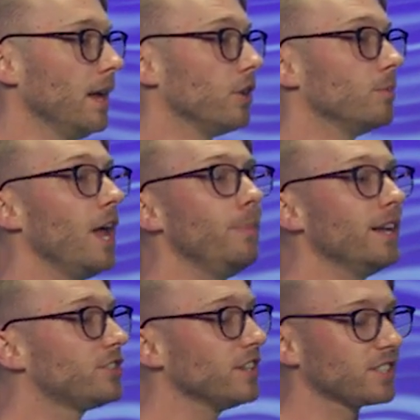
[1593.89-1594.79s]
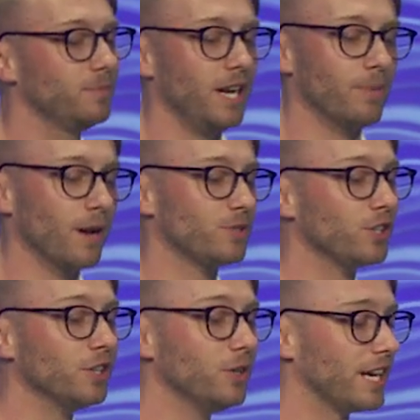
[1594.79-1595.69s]
You know, maybe it's just me, but I'm
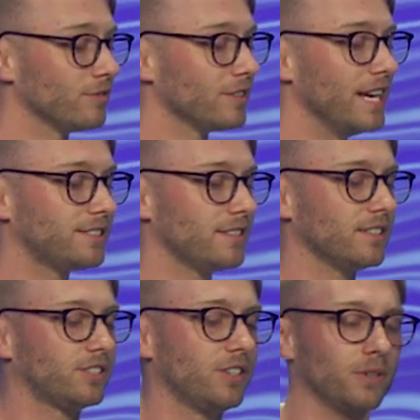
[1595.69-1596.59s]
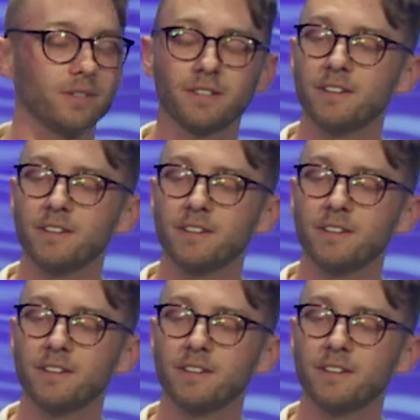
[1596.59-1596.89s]
sure you can relate to this too.